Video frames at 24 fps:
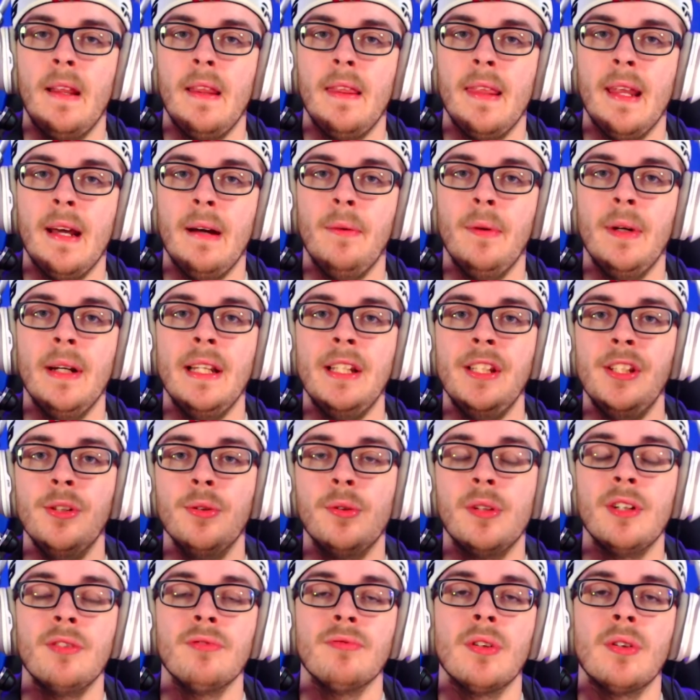That way you
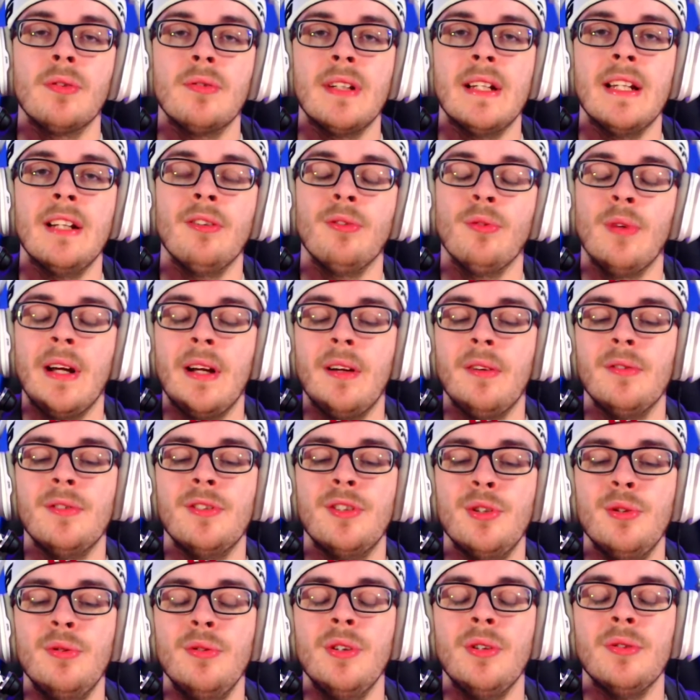can rotate around
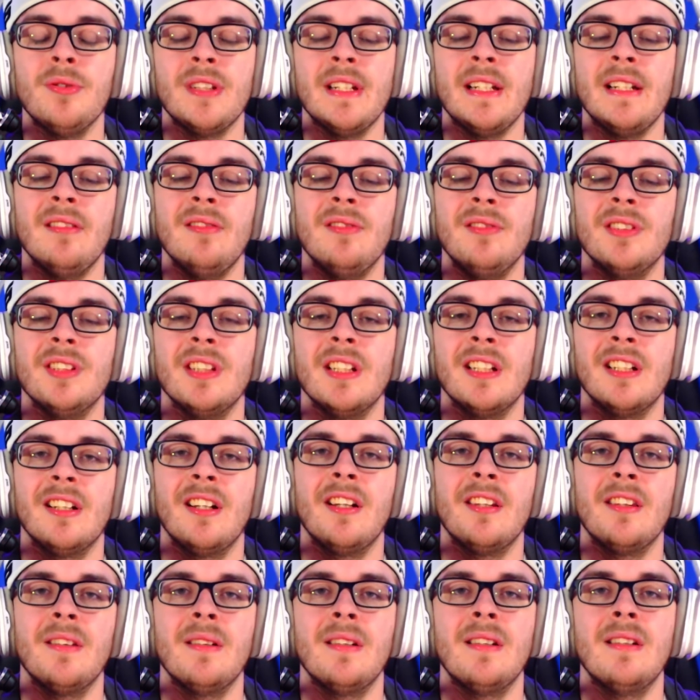to those angles,
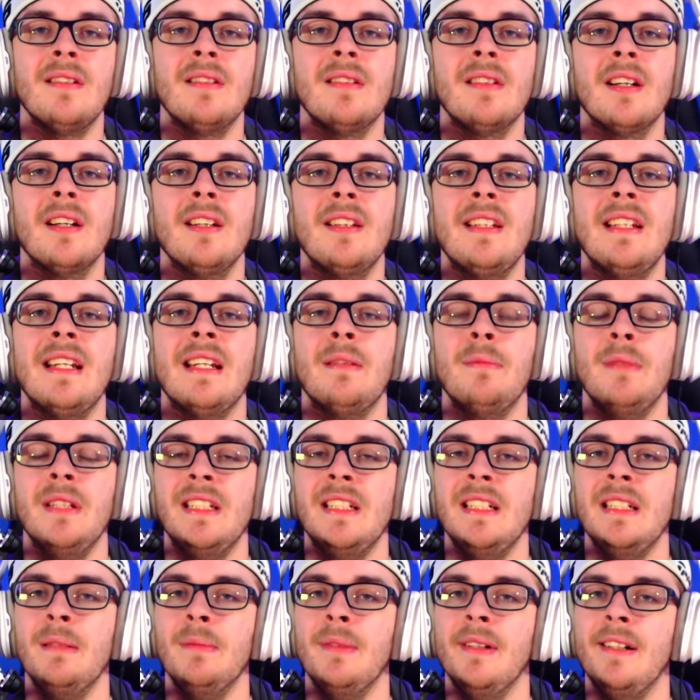cut the enemy
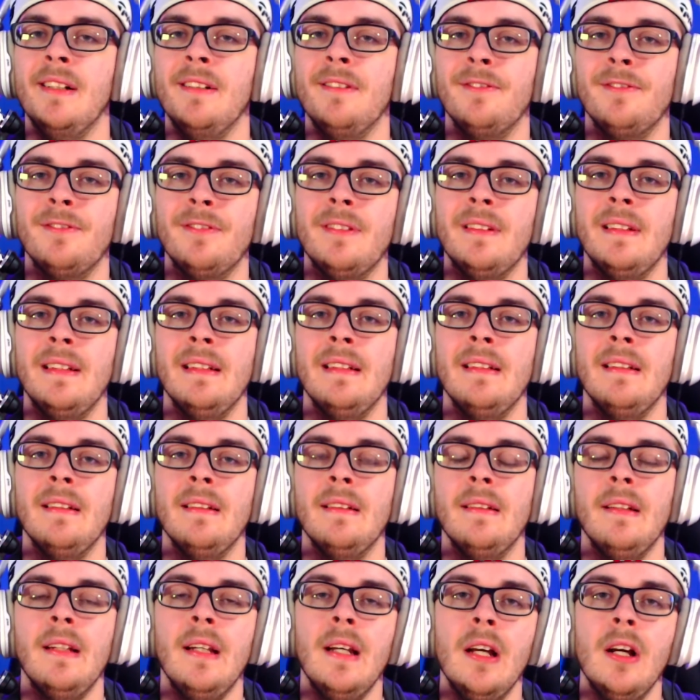team off, and
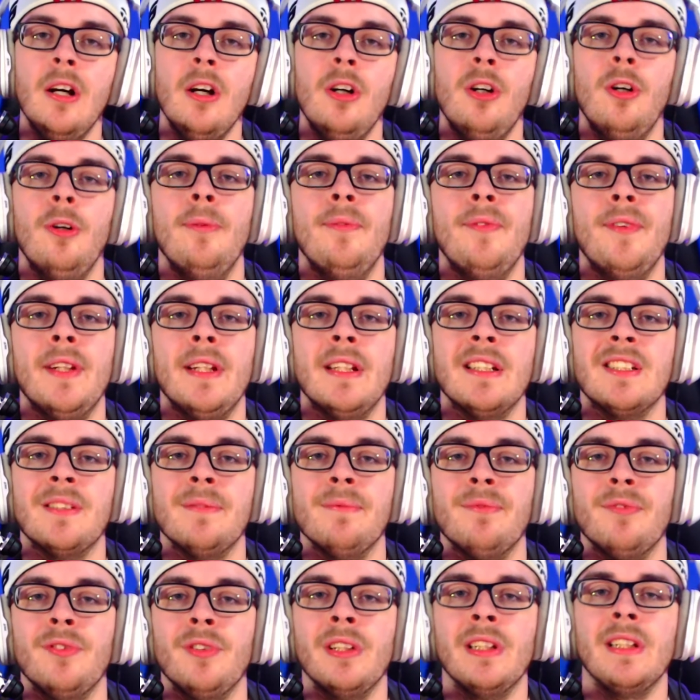hopefully get some
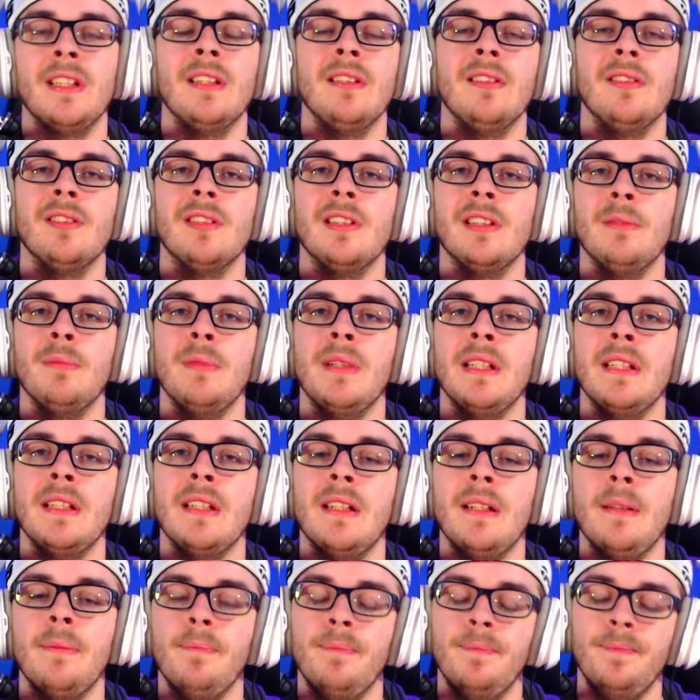free kills in the
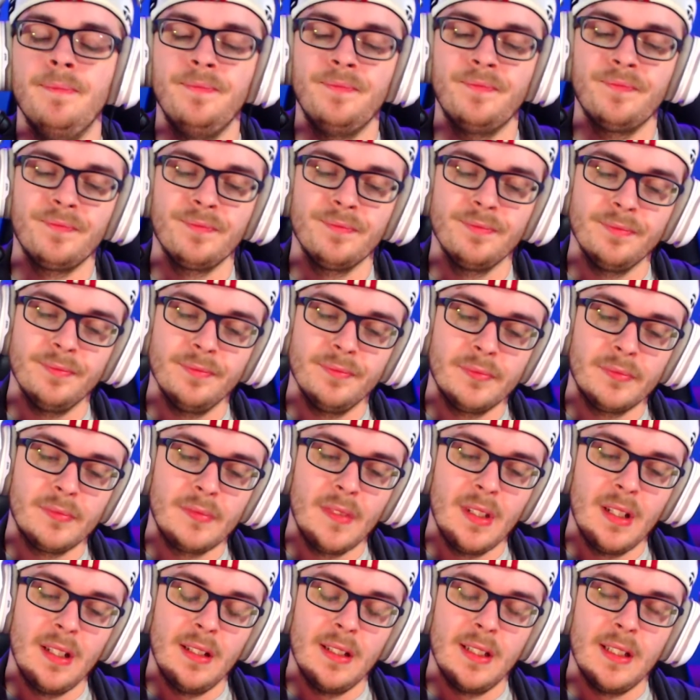meantime.
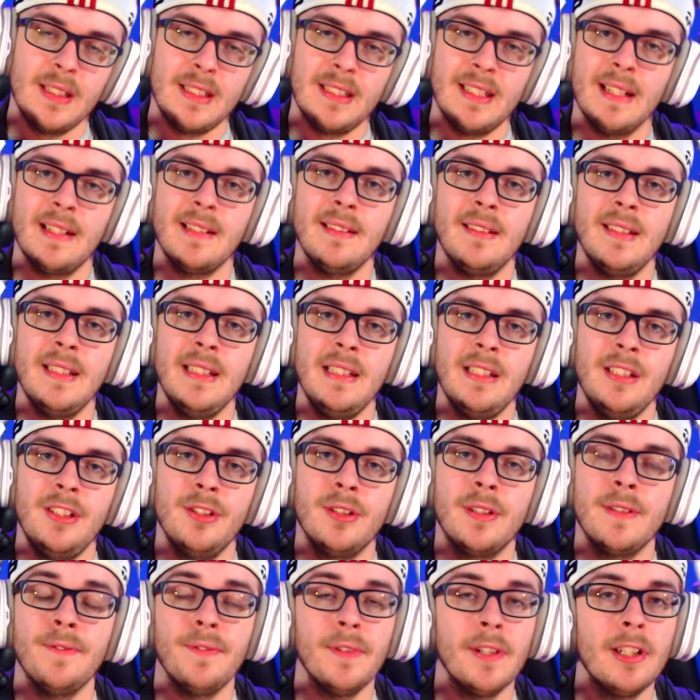Secondly, you
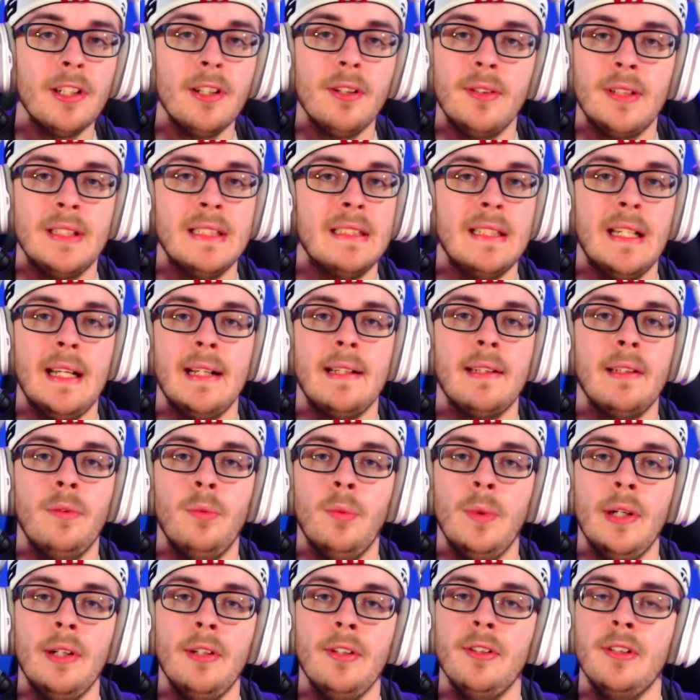can figure out exactly
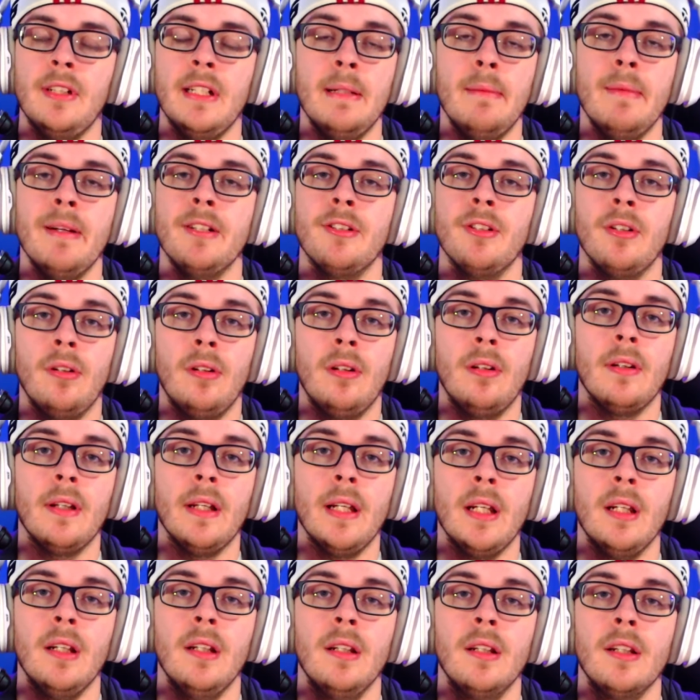where your teammates are looking.
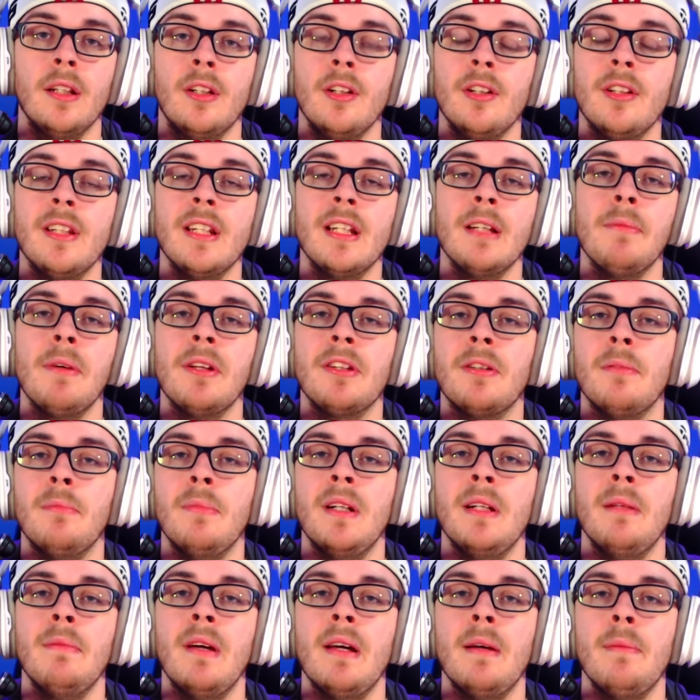Good thing about the
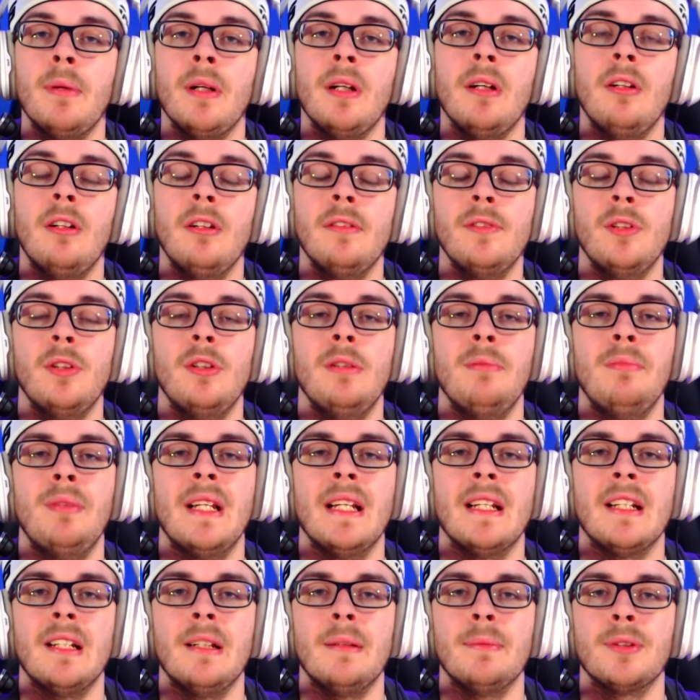minimap in Call of Duty
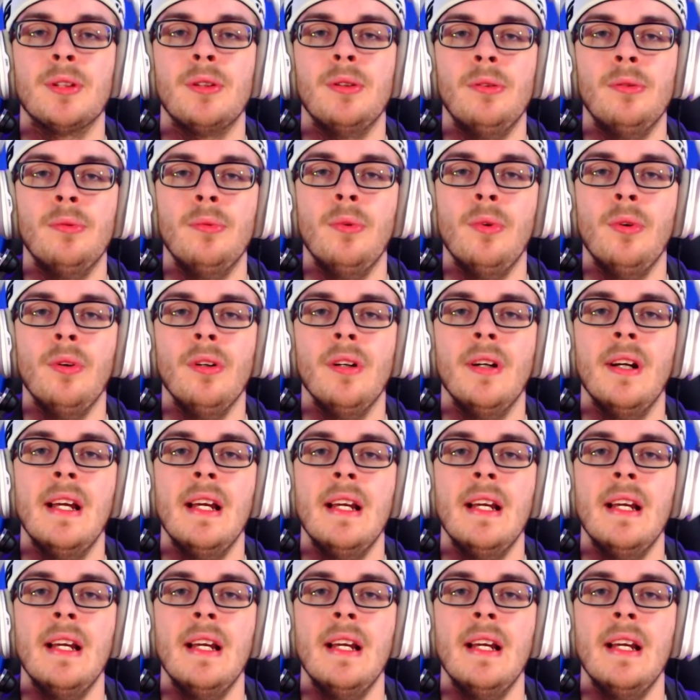Black Ops Cold War,